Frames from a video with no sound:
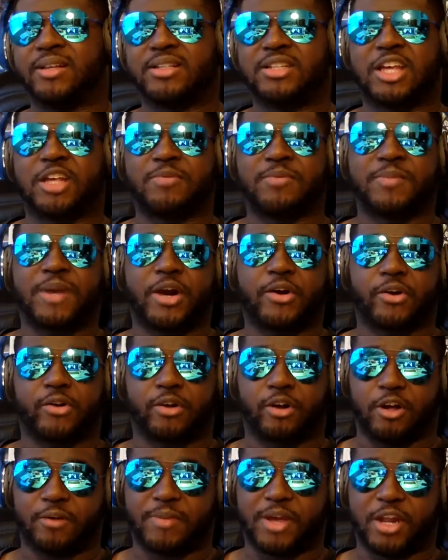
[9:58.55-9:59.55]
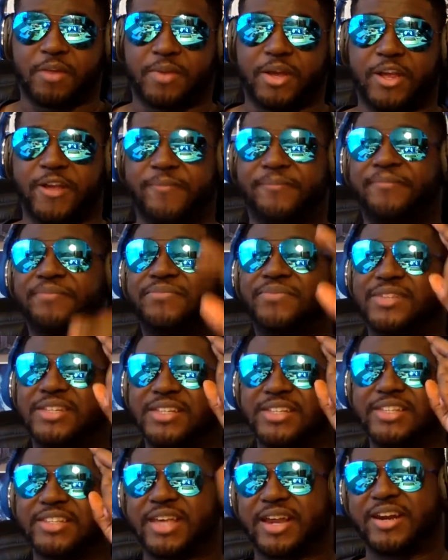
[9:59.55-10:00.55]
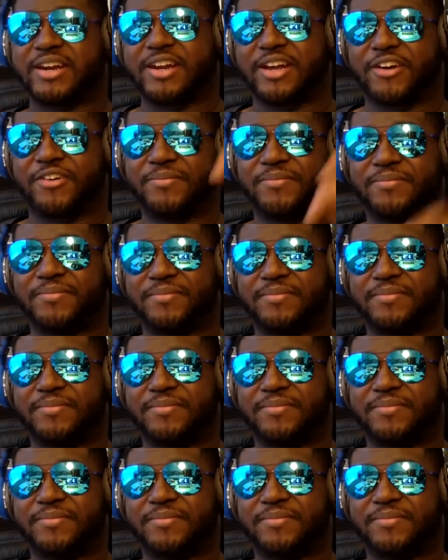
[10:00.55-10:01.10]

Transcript: Set up the background, I'm anime. Signing out.